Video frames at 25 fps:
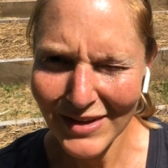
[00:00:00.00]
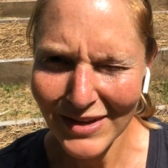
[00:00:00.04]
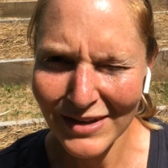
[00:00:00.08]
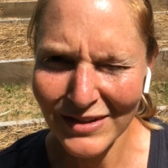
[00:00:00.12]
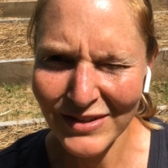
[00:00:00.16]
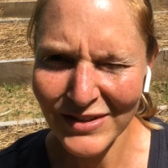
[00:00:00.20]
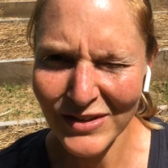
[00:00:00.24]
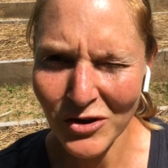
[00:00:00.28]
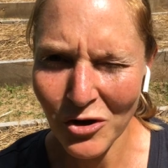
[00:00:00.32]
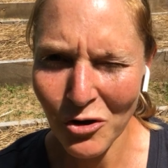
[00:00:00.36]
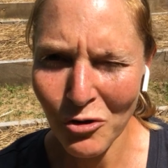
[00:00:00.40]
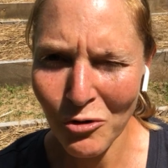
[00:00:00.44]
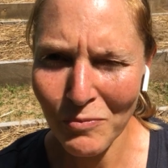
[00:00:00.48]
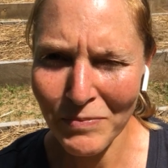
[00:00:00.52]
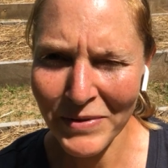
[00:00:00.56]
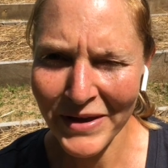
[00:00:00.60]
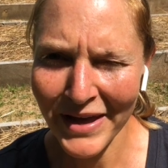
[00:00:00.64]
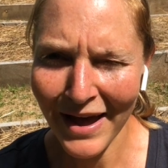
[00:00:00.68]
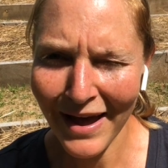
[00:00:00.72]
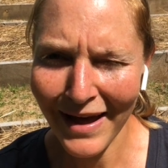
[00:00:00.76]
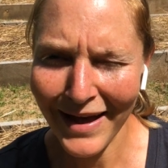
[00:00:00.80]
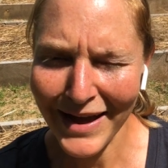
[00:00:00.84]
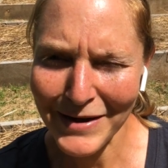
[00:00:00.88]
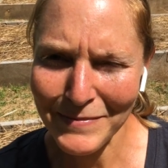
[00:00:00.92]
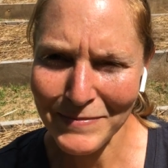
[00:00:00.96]
So
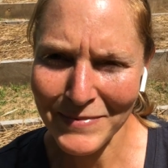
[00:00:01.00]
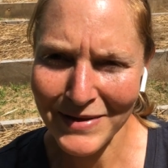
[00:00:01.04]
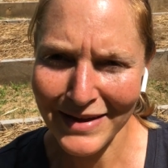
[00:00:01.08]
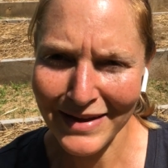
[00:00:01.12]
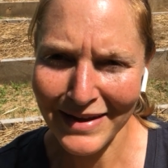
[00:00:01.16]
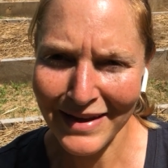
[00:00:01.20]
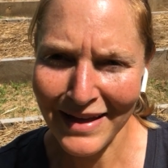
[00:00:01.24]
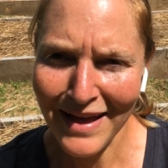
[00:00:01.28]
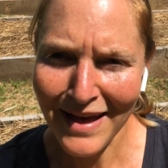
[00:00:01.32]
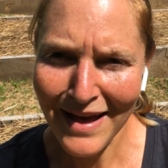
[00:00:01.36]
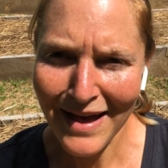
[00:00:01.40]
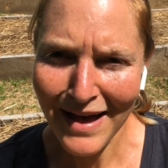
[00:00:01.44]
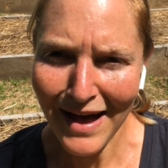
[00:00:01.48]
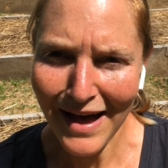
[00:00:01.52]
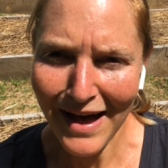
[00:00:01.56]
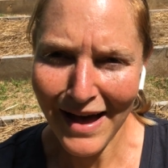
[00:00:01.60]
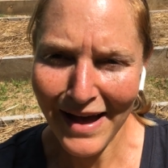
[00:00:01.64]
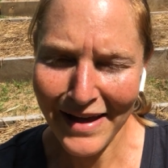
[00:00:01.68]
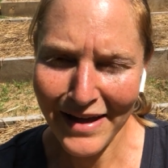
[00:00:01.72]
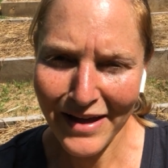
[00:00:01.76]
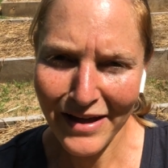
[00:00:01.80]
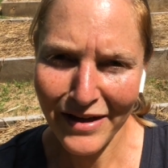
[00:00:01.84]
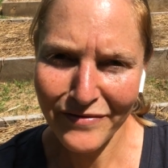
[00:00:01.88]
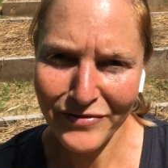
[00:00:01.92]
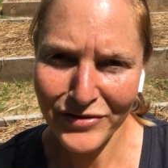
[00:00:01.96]
behind me,
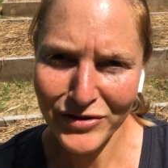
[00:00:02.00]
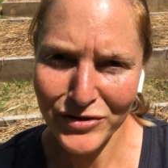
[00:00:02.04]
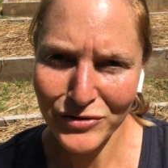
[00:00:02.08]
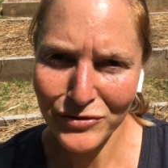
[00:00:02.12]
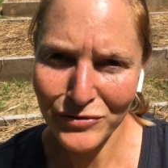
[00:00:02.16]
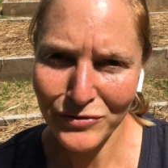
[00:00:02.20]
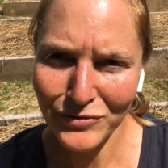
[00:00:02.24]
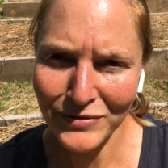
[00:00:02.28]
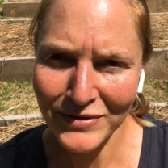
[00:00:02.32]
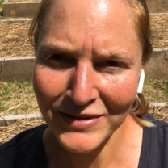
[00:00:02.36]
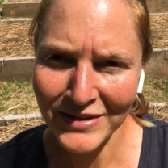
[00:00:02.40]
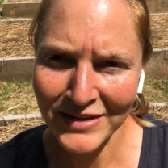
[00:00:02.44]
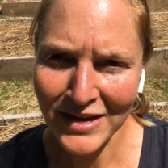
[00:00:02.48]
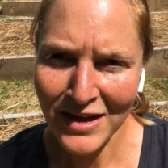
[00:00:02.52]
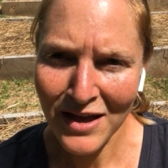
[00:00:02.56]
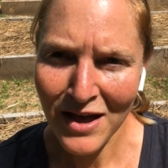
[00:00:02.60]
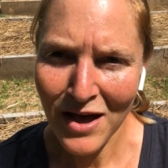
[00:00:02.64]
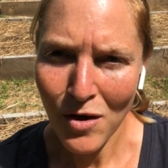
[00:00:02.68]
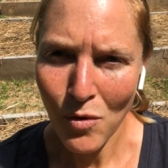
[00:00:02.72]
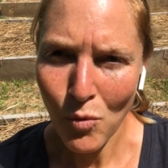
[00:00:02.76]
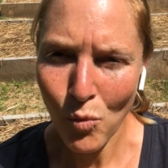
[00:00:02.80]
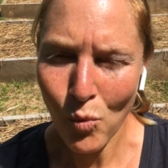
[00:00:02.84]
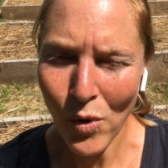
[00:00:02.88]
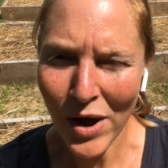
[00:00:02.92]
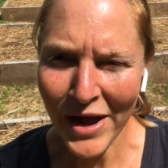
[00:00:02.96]
I have used
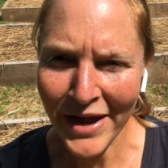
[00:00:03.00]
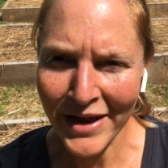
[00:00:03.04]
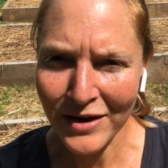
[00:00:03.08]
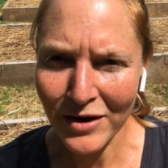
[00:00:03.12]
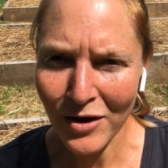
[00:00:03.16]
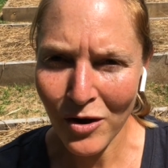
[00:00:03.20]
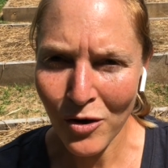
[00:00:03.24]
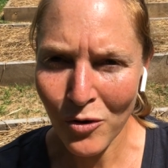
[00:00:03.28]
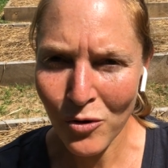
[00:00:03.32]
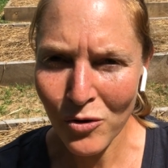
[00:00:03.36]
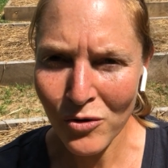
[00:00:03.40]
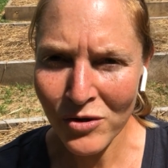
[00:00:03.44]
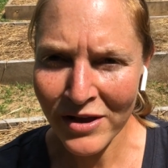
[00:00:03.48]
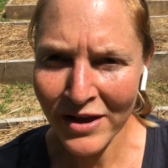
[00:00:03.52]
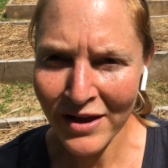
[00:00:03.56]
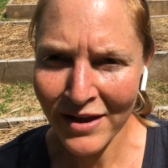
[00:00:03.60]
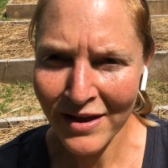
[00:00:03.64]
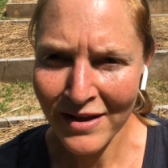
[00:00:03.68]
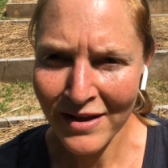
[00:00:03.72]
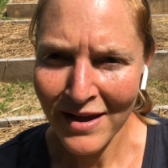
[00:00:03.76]
white oak